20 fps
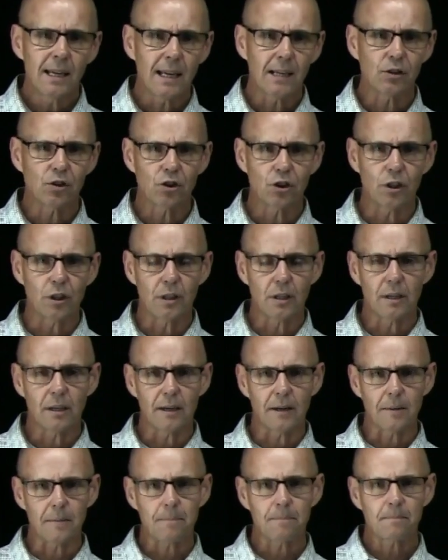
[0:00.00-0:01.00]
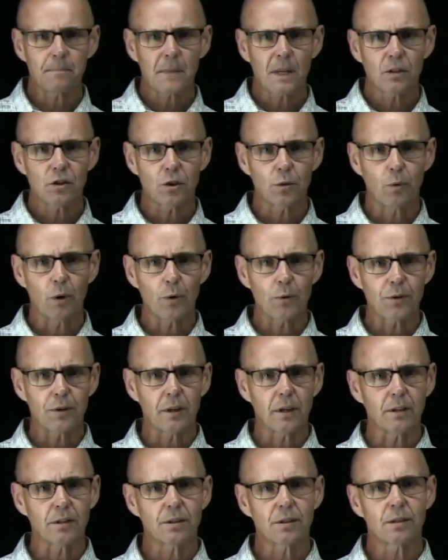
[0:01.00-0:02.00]
And she wrote
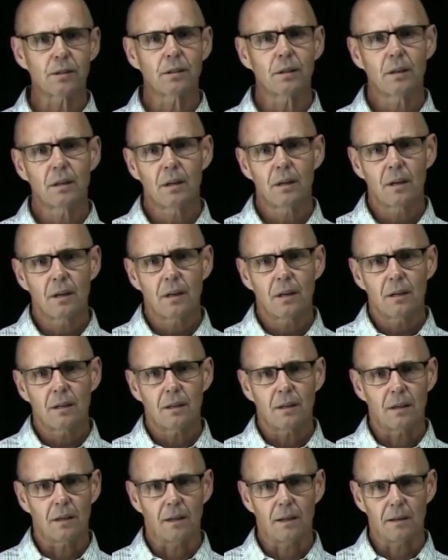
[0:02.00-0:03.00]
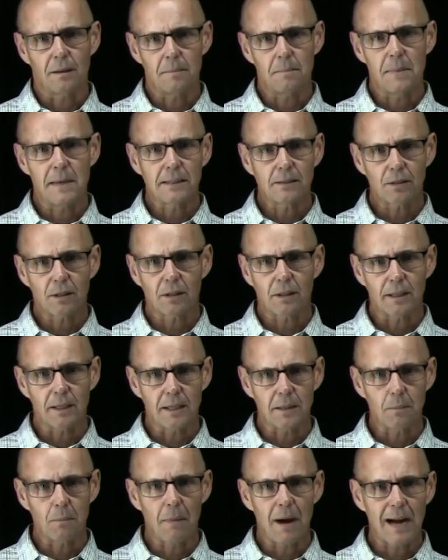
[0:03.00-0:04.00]
this
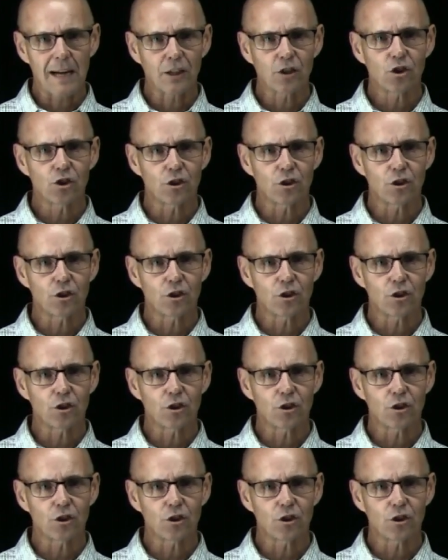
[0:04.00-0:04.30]
basically mind